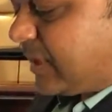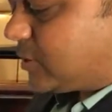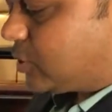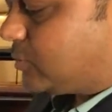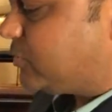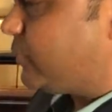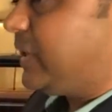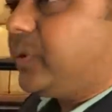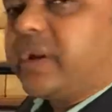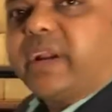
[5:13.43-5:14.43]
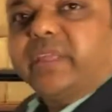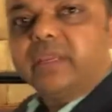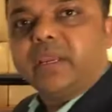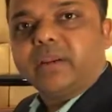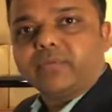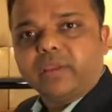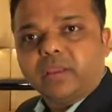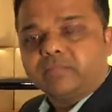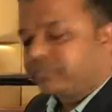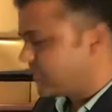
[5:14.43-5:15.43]
So while you are adding
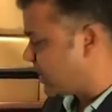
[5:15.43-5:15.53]
gateway,